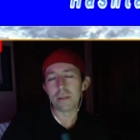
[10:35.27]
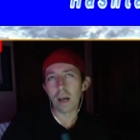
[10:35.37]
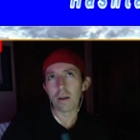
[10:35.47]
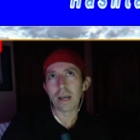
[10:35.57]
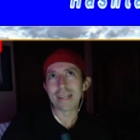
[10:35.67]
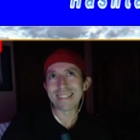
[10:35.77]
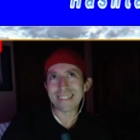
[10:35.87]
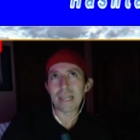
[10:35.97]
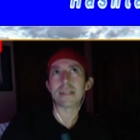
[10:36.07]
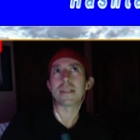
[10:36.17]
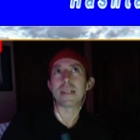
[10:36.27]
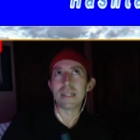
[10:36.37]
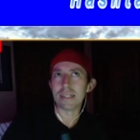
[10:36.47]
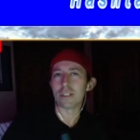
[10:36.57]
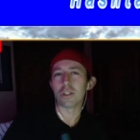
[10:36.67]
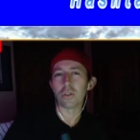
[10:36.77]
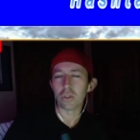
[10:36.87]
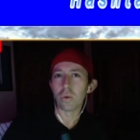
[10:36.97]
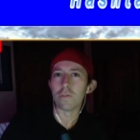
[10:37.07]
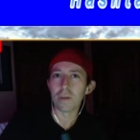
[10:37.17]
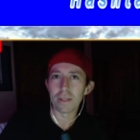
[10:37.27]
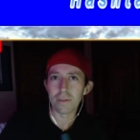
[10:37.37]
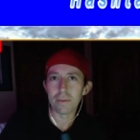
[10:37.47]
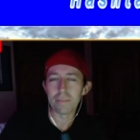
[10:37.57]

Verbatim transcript: uh, a sixth conditional to a fifth.